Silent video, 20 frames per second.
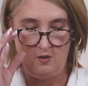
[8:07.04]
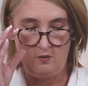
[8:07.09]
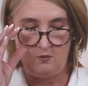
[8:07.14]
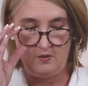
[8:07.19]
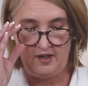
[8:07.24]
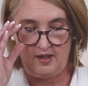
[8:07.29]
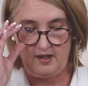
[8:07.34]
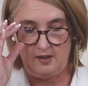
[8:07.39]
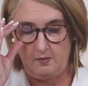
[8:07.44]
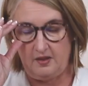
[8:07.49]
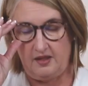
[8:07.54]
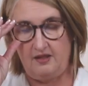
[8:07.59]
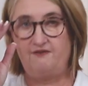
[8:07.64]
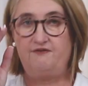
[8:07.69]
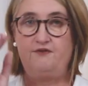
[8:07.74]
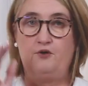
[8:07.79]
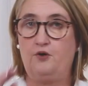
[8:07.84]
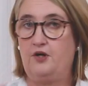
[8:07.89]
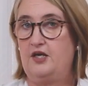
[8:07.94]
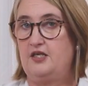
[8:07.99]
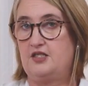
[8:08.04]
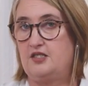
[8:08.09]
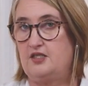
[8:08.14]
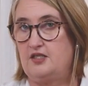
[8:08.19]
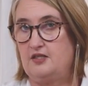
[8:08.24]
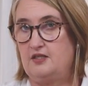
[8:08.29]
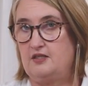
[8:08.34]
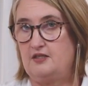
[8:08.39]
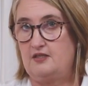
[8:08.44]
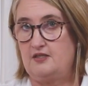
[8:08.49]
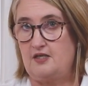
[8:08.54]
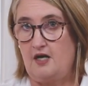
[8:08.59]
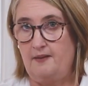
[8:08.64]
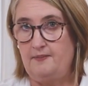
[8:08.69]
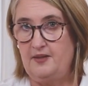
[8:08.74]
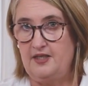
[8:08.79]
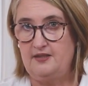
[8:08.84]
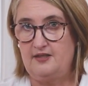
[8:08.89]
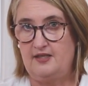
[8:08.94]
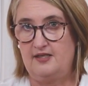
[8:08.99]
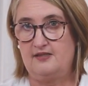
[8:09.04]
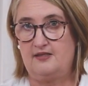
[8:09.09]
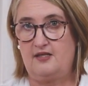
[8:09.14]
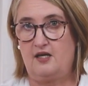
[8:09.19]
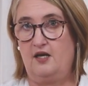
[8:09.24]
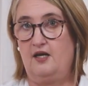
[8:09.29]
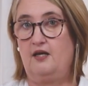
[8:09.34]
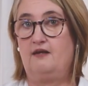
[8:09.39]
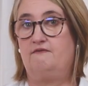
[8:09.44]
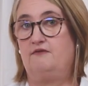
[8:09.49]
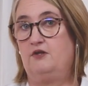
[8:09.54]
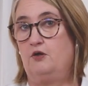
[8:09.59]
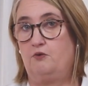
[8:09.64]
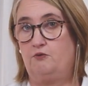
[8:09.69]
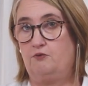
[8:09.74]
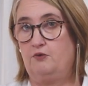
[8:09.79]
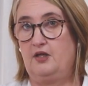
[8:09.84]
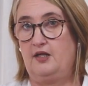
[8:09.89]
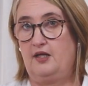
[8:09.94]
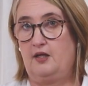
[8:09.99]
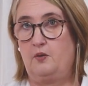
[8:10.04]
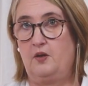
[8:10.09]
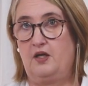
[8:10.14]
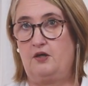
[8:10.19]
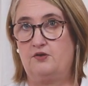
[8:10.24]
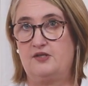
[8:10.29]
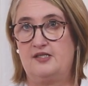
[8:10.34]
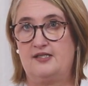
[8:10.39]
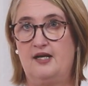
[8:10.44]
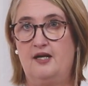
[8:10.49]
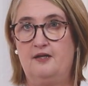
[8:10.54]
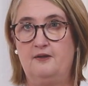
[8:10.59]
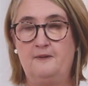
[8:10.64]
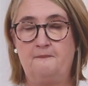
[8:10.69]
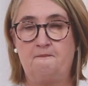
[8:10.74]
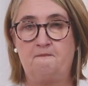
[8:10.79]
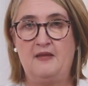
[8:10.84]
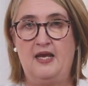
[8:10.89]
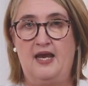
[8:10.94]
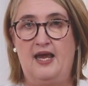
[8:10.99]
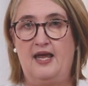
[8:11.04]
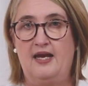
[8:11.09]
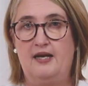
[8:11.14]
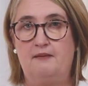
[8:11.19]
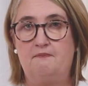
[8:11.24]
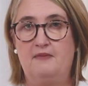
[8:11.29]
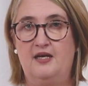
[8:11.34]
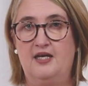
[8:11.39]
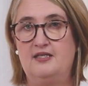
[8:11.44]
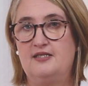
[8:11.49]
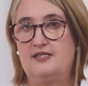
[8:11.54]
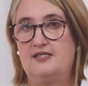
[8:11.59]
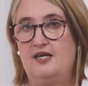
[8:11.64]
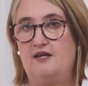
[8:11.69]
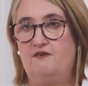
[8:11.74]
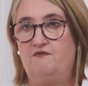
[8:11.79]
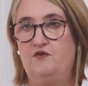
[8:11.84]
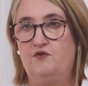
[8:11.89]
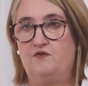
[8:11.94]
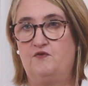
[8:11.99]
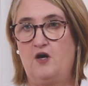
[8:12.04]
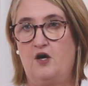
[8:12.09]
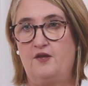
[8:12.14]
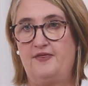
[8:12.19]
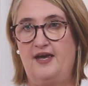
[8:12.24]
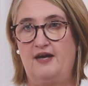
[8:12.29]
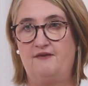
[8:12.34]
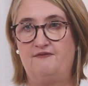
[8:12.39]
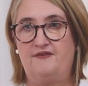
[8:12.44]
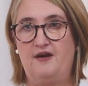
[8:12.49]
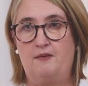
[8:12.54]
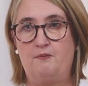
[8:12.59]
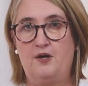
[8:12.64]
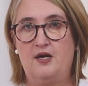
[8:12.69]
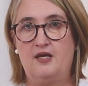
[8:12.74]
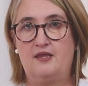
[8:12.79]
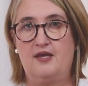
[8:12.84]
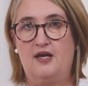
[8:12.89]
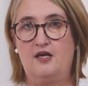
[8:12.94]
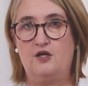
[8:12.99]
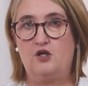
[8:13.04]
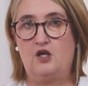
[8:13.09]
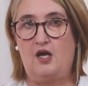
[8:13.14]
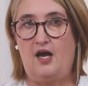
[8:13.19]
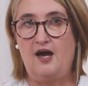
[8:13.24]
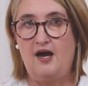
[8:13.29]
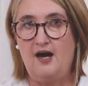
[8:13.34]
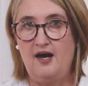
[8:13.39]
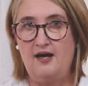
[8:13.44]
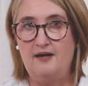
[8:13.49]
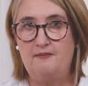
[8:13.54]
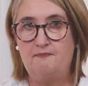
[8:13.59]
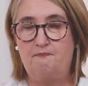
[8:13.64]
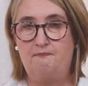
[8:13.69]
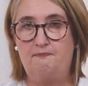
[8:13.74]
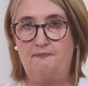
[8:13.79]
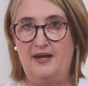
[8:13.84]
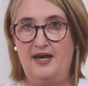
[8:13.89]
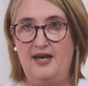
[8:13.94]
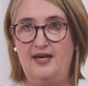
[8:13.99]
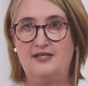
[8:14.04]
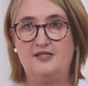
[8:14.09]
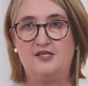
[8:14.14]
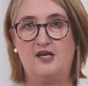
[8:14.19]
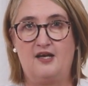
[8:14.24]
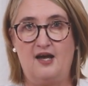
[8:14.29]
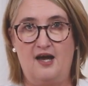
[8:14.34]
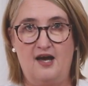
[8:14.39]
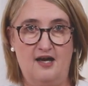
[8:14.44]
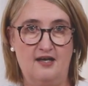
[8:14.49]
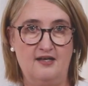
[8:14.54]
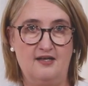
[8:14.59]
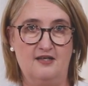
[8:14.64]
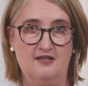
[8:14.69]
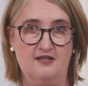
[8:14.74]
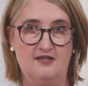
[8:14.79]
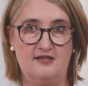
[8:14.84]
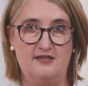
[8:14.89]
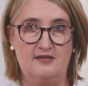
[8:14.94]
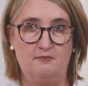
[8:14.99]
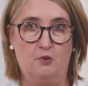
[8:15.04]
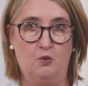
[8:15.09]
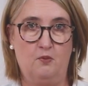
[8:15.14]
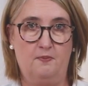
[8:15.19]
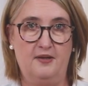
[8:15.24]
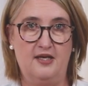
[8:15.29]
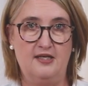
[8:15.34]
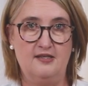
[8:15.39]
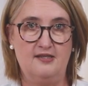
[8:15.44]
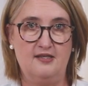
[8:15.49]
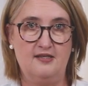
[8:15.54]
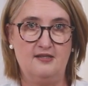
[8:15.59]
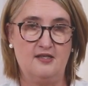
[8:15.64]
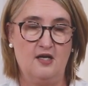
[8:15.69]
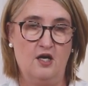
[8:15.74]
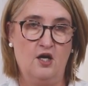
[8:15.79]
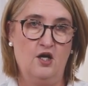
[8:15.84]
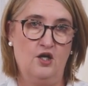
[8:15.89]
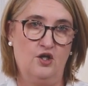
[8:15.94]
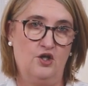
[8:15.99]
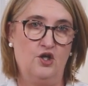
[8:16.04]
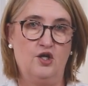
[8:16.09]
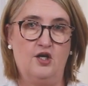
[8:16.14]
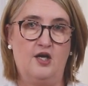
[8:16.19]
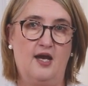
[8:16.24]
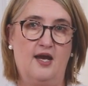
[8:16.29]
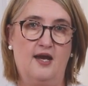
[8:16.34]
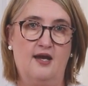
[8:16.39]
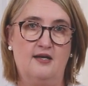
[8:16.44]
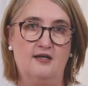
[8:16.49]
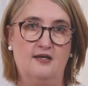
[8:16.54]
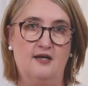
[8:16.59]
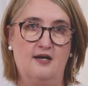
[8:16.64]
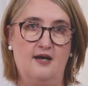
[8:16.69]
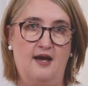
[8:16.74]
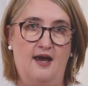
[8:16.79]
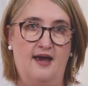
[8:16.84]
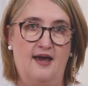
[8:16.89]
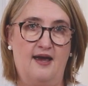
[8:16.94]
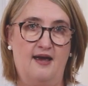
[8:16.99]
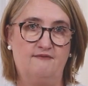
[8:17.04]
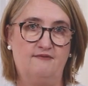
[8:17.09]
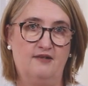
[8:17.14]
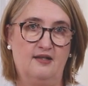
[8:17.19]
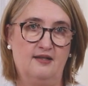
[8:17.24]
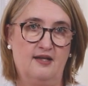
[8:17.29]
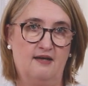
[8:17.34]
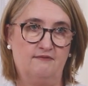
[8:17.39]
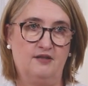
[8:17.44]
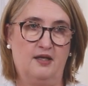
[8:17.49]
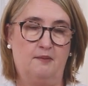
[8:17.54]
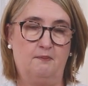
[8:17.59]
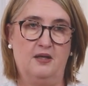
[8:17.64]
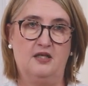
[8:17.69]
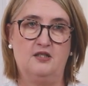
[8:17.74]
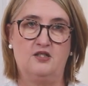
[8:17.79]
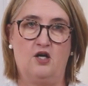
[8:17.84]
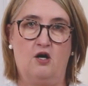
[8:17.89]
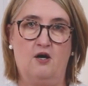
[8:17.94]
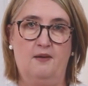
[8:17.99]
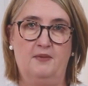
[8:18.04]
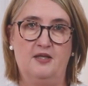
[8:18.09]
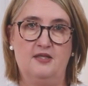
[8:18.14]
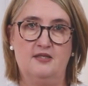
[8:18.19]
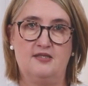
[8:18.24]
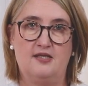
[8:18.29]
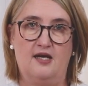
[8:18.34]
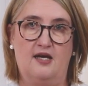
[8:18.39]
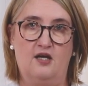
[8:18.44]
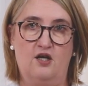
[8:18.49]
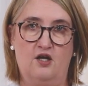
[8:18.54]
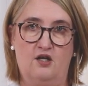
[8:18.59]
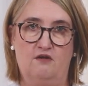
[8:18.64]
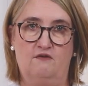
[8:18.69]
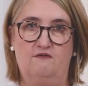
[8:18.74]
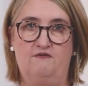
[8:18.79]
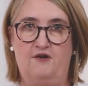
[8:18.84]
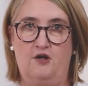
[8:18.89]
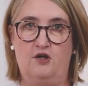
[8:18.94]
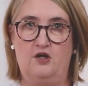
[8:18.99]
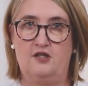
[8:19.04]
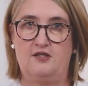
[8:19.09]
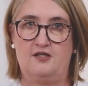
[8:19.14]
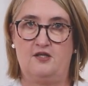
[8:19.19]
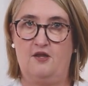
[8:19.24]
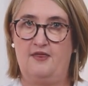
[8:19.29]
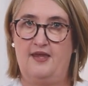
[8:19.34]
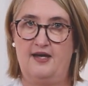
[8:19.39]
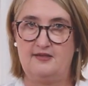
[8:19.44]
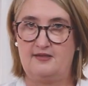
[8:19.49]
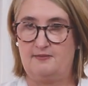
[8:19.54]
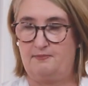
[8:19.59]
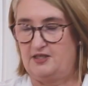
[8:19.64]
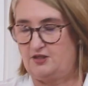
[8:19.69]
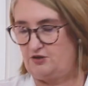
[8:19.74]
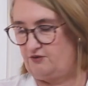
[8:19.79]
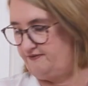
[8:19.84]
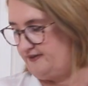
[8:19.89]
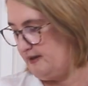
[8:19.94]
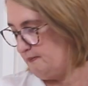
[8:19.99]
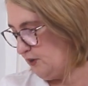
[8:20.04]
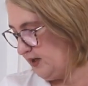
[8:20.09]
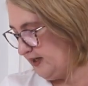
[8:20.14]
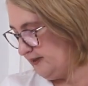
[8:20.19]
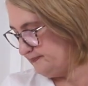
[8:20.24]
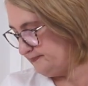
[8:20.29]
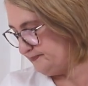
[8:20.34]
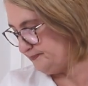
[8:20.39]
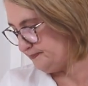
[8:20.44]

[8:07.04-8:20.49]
working with a 4 inch diamond is going to give you a really quick result, and it means if you've got that fabric that you can't bear to cut into small pieces, you can have lovely big diamonds and you can focus on that special fabric.